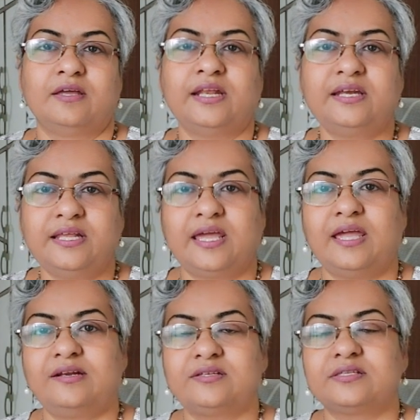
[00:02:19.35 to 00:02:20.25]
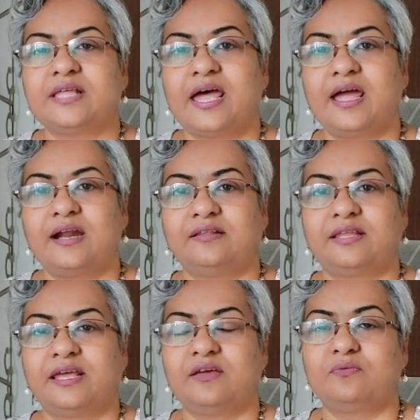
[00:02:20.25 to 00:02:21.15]
indicates
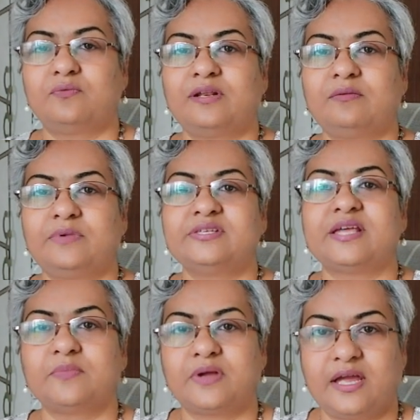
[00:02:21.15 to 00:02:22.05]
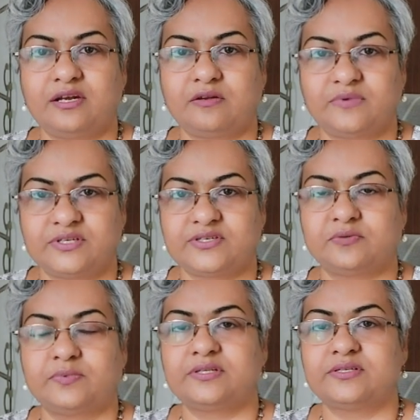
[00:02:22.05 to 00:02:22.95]
that there will be some kind of
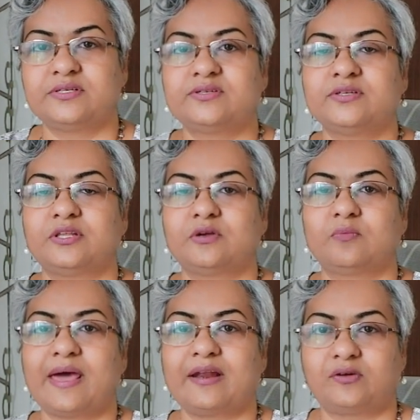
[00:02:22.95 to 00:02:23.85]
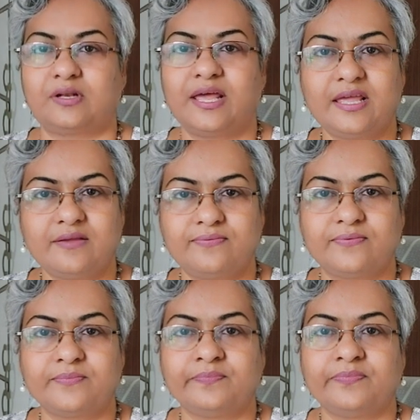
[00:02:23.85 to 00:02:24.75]
disturbances in your married life.
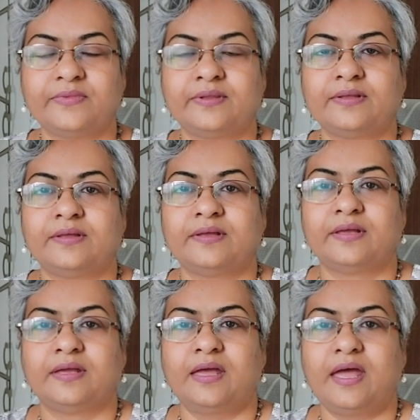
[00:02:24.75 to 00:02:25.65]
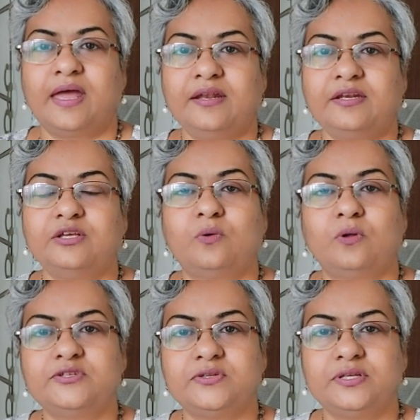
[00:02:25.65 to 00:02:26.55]
And you
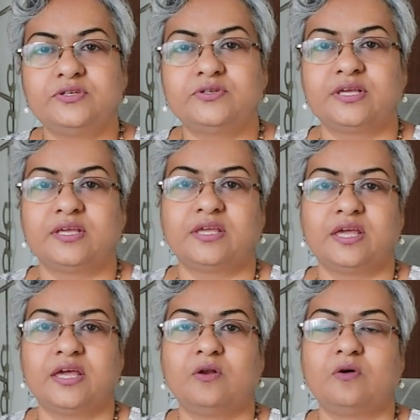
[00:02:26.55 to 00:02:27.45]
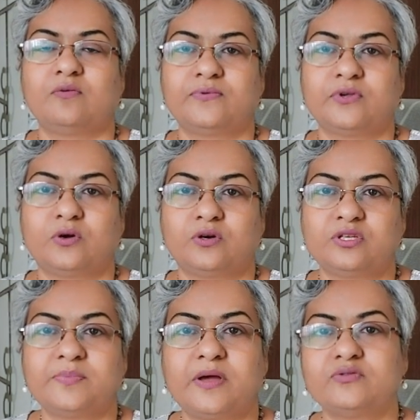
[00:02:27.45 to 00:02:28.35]
also need to take care of your
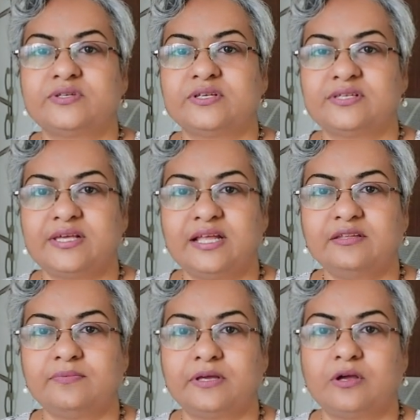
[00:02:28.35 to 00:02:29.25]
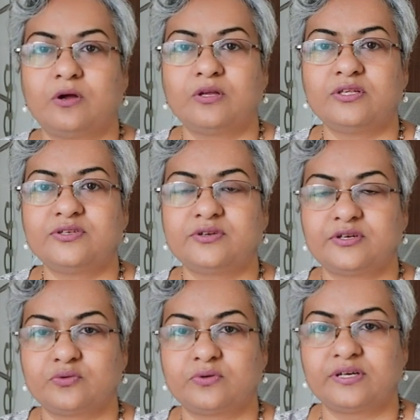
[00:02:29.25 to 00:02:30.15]
spouse's health, because
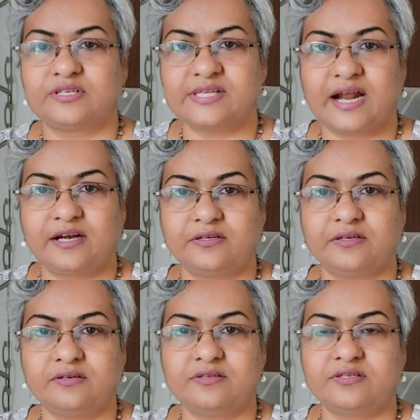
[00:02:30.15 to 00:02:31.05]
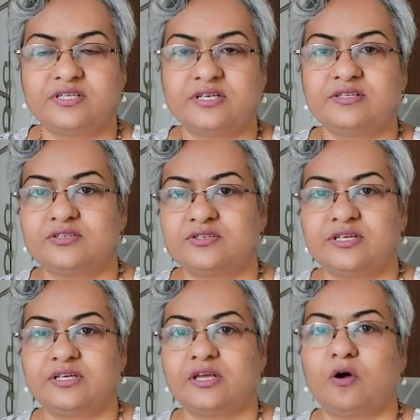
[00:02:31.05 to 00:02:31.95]
retrograde Saturn's just
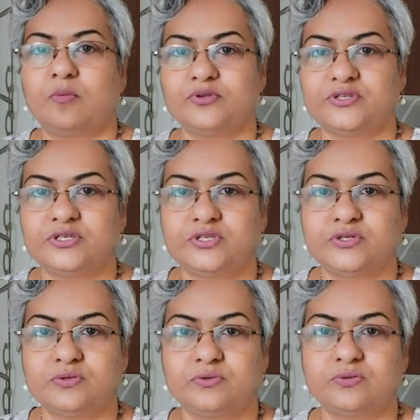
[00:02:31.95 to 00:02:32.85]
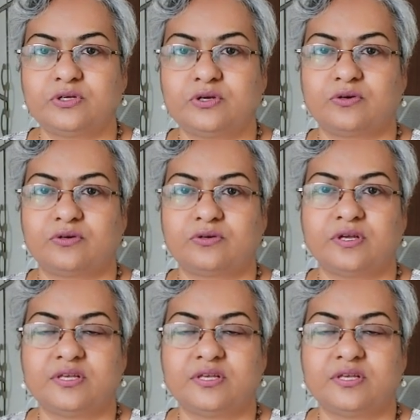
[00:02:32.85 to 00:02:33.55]
sitting opposite to your